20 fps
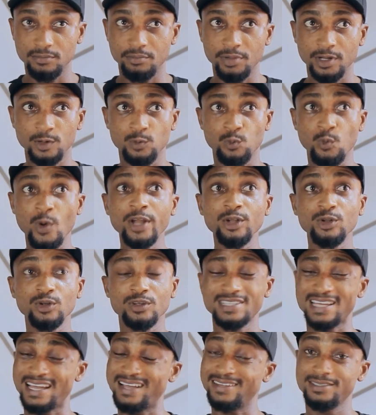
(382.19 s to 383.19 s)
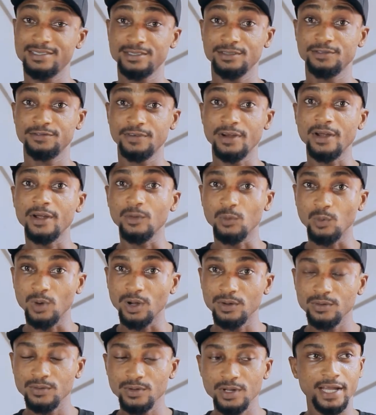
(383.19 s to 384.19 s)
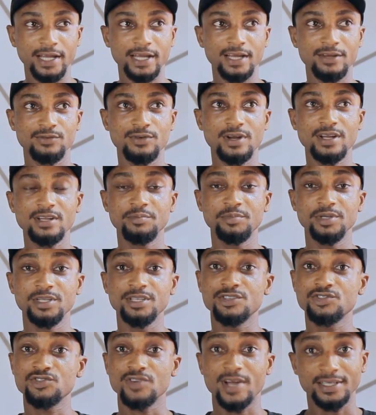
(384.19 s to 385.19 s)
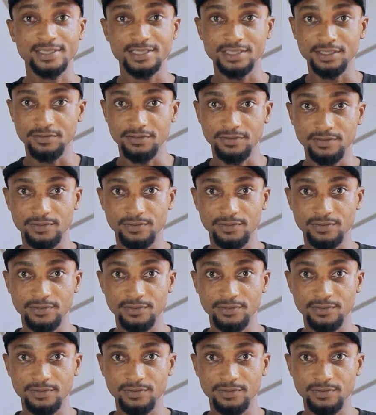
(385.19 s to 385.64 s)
but when not handled very well, it can rather be destructive.